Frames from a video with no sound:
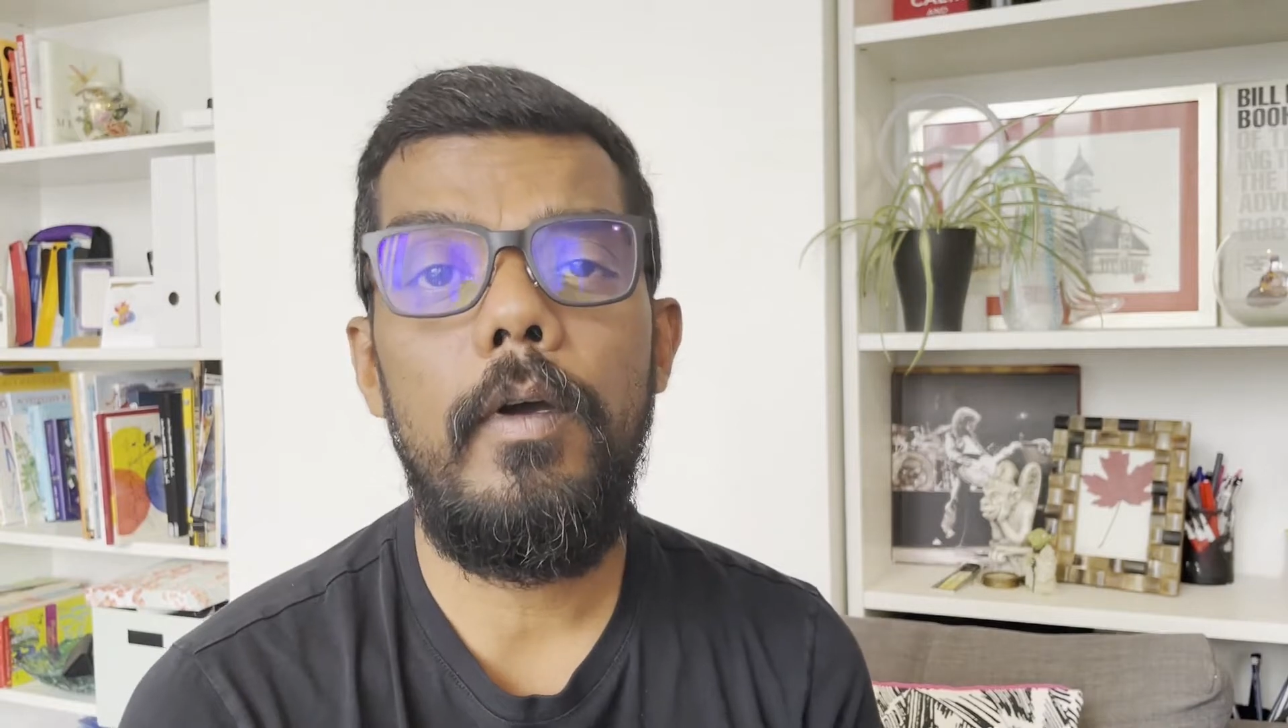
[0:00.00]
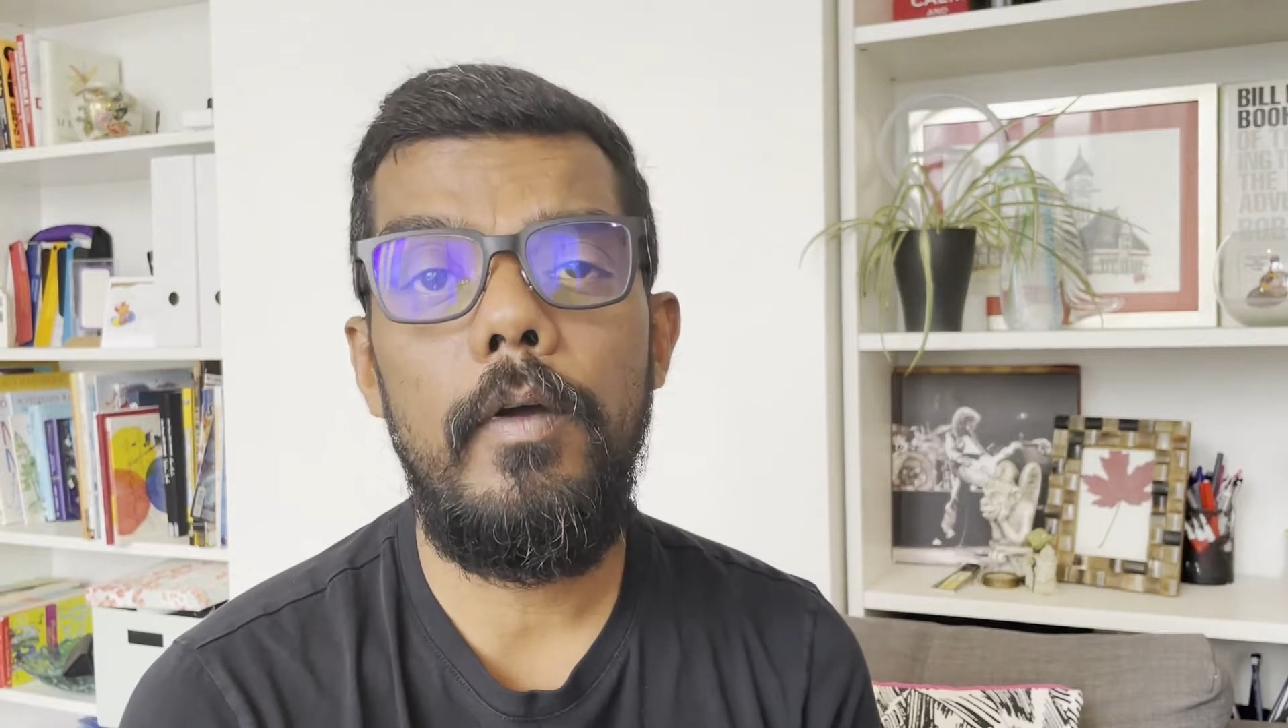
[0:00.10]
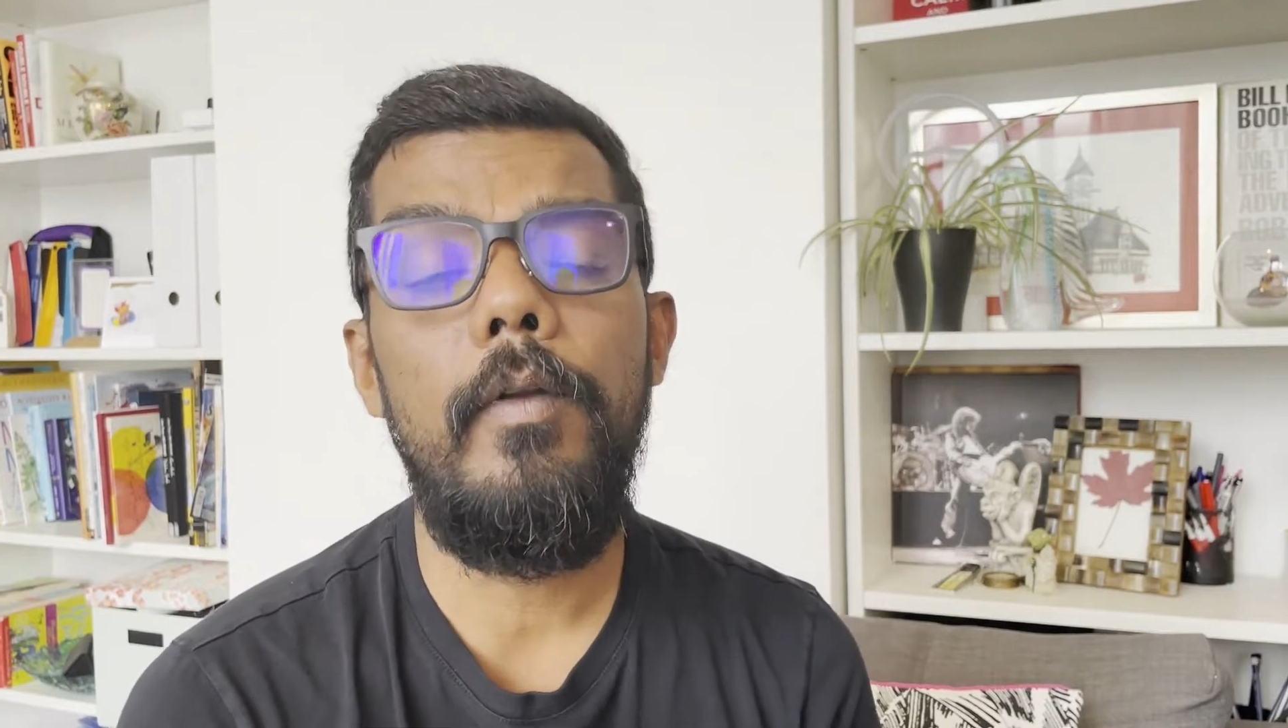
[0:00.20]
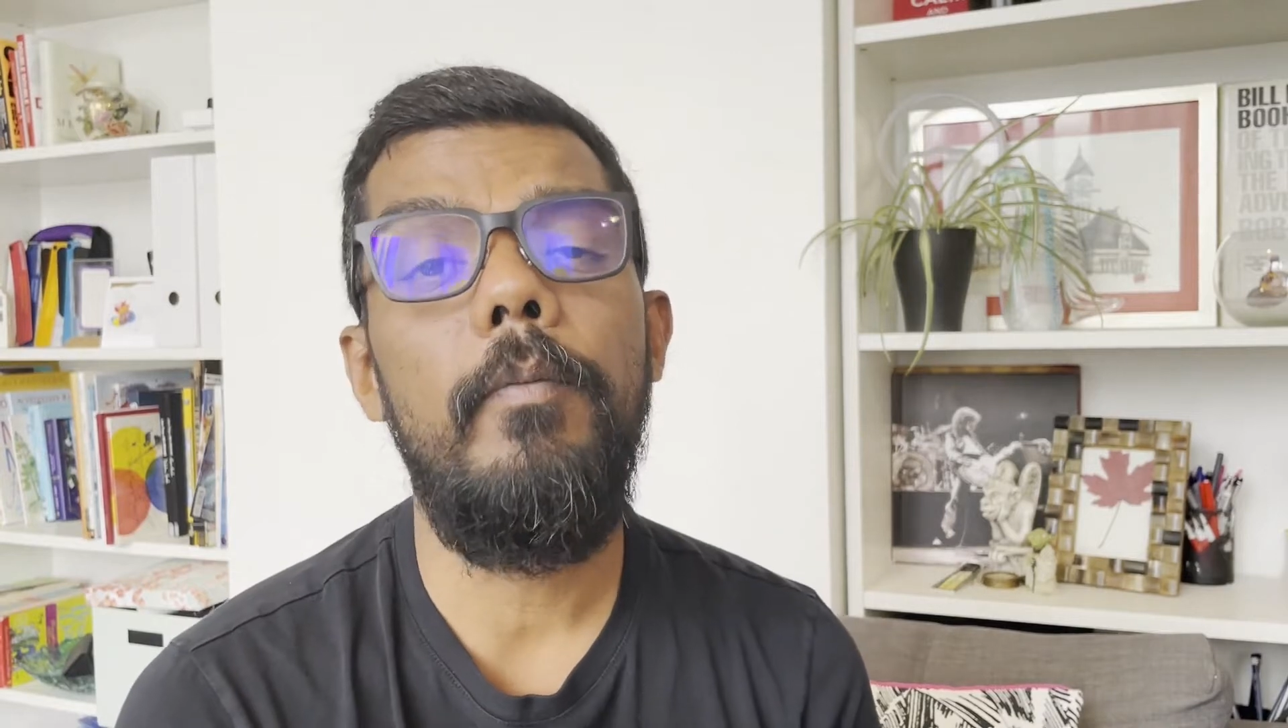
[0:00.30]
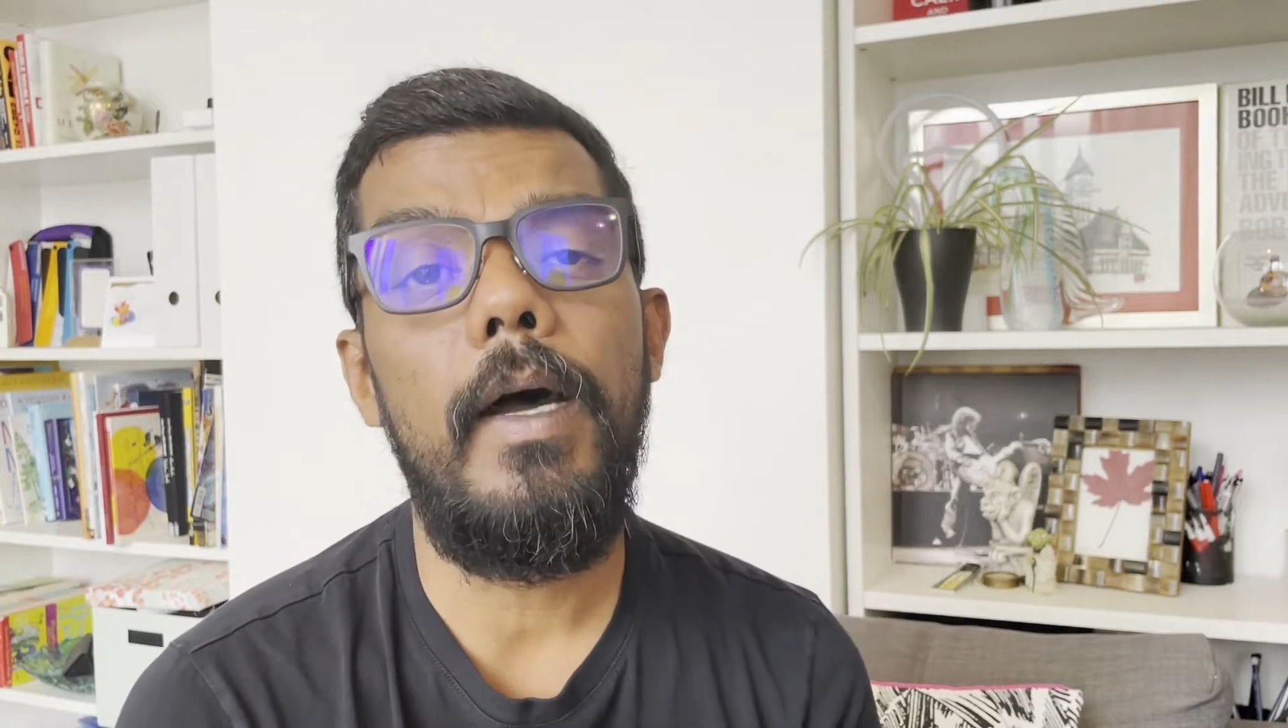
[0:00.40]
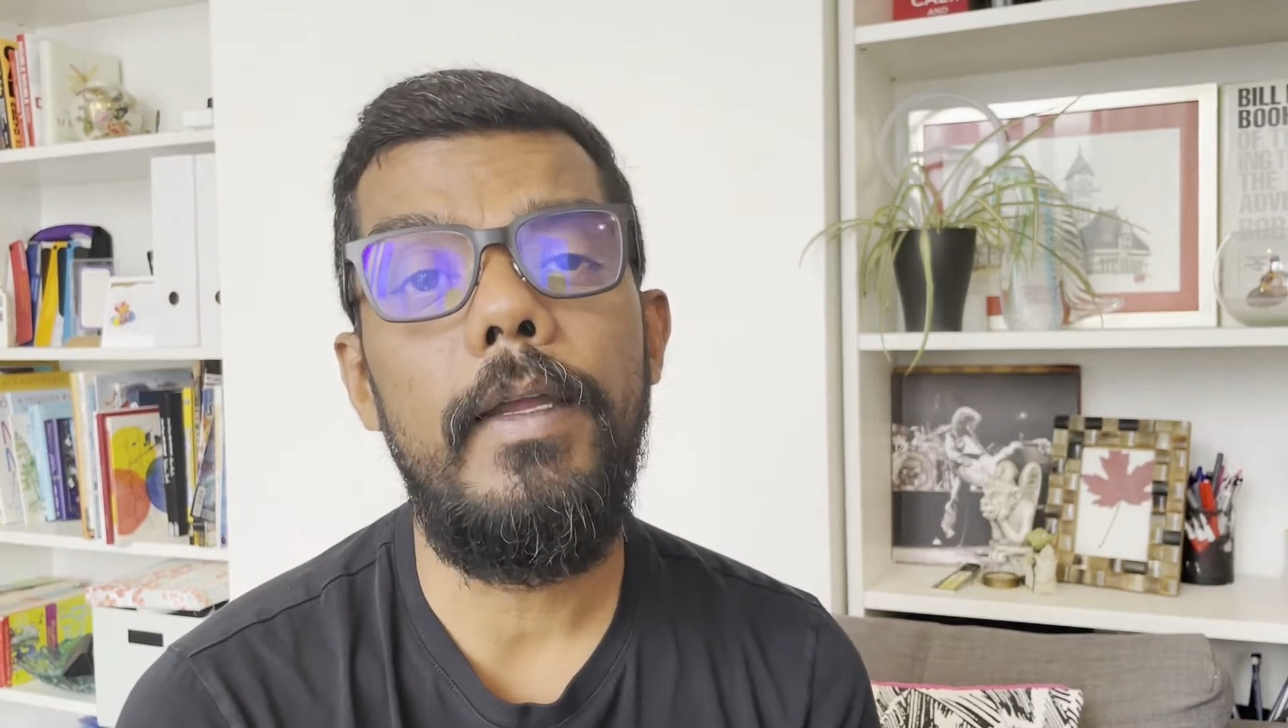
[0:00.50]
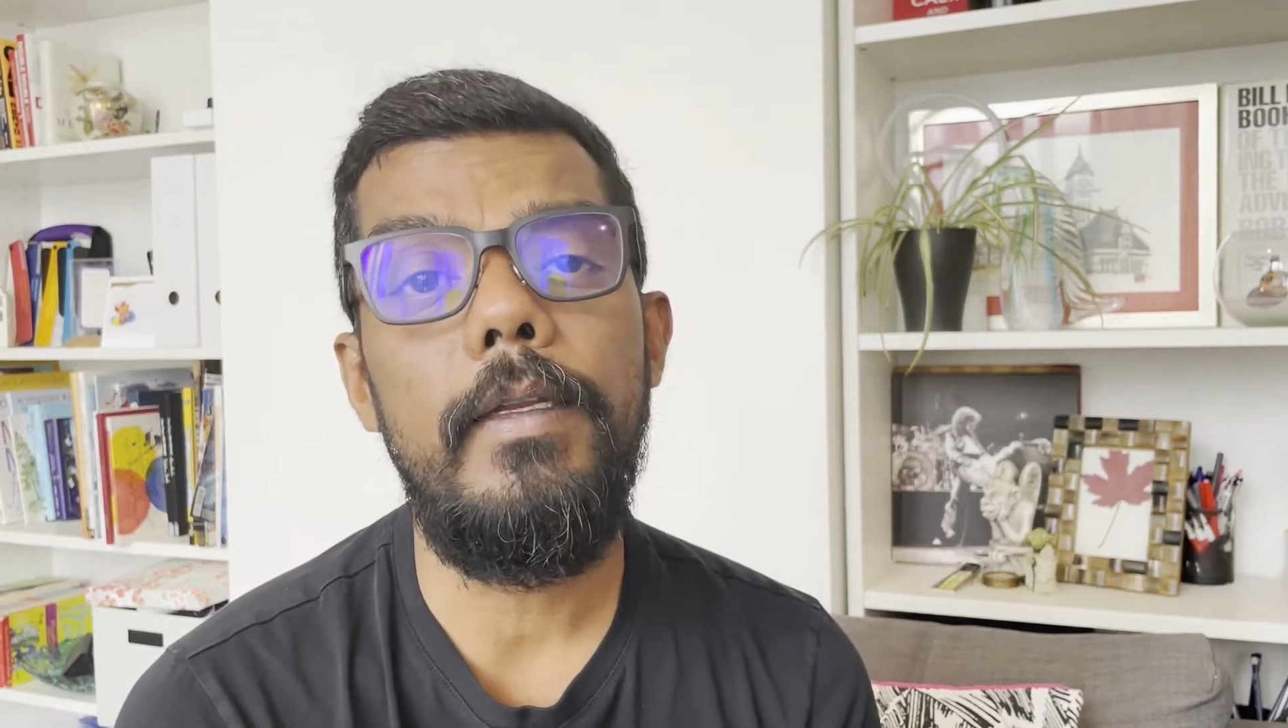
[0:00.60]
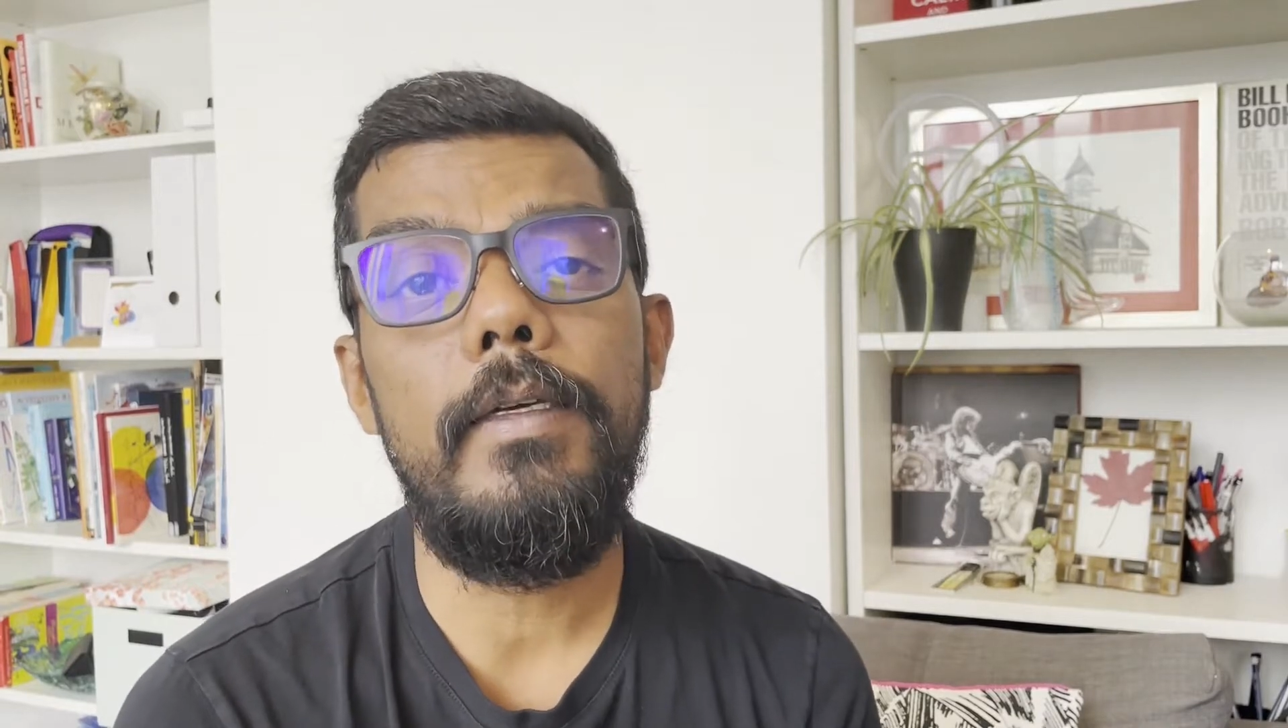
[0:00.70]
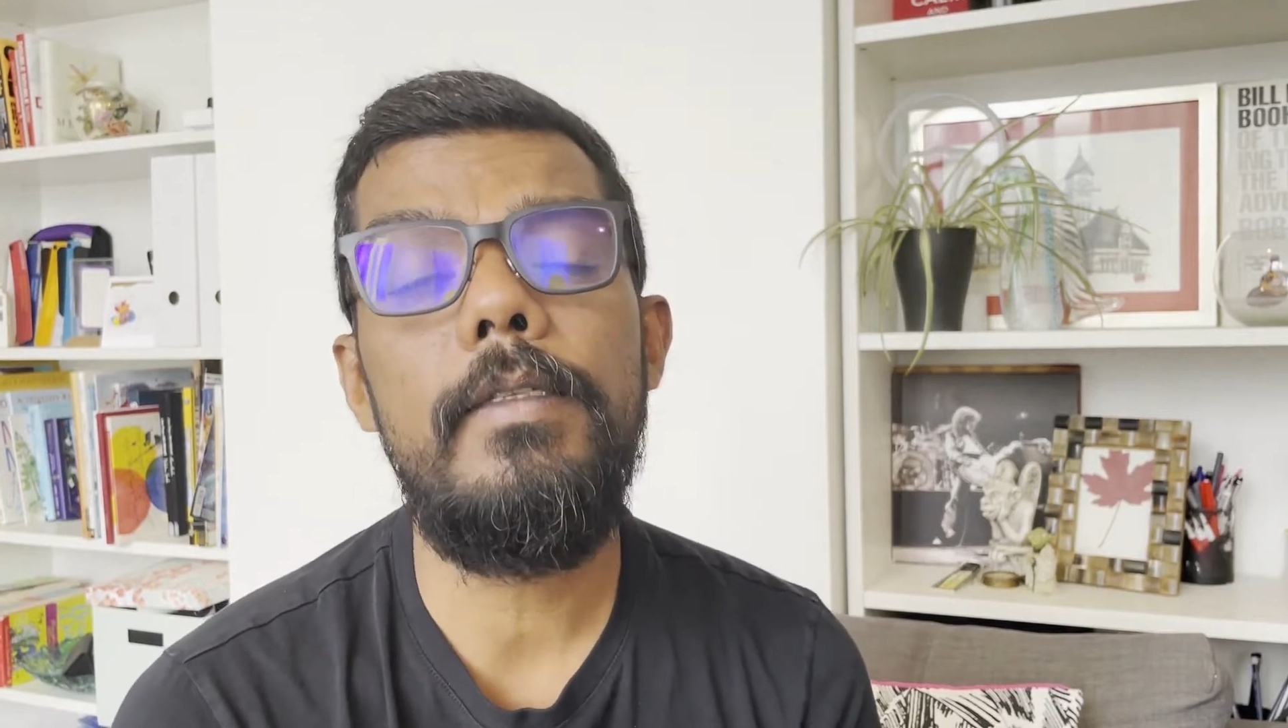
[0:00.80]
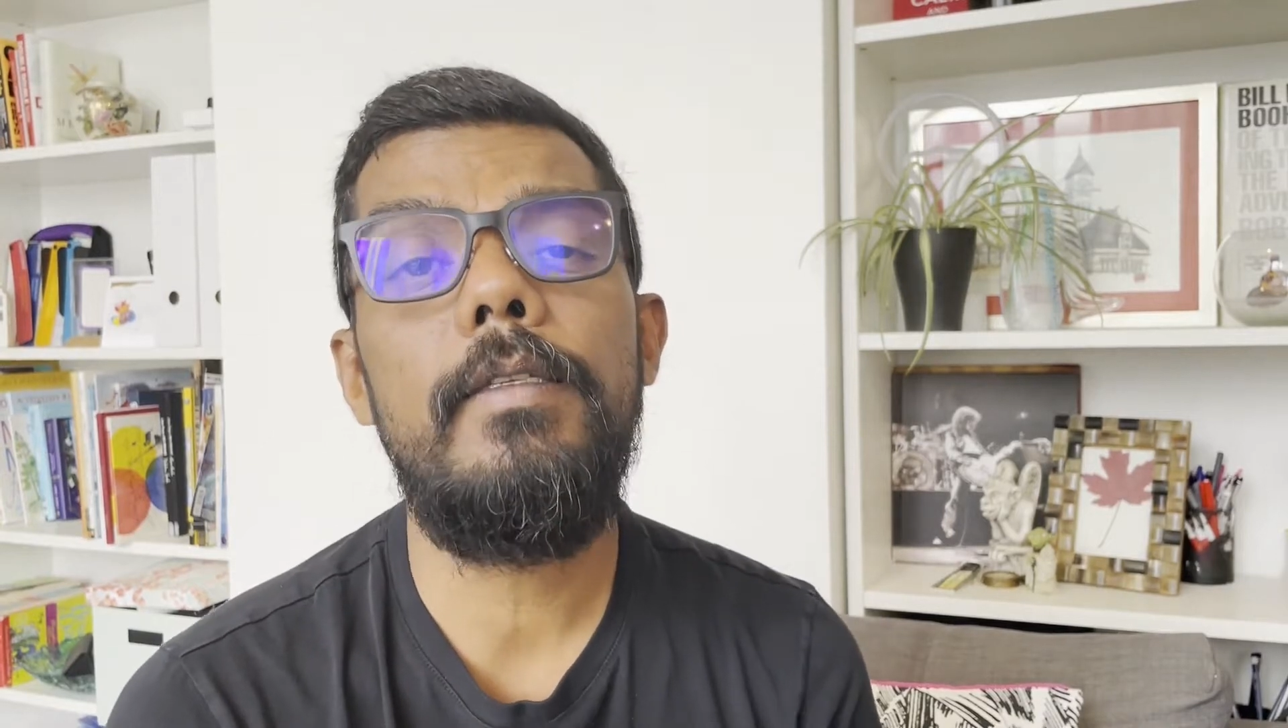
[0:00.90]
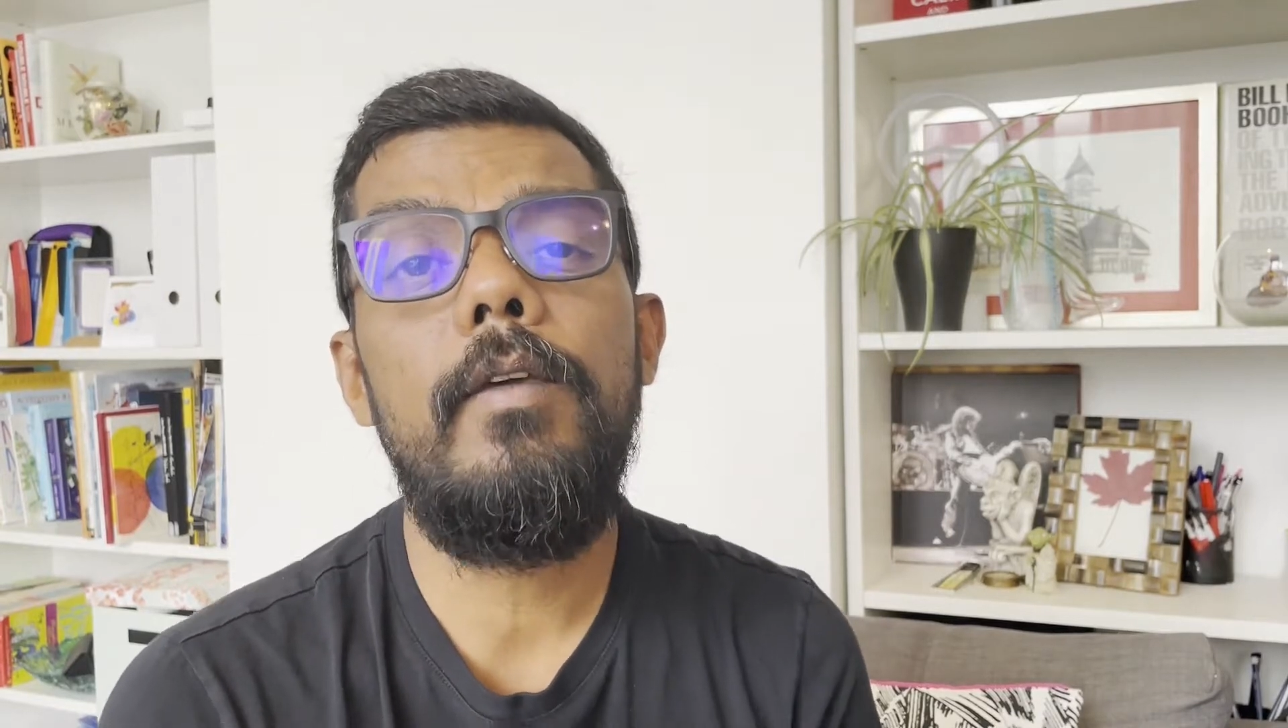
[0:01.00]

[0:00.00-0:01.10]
reminders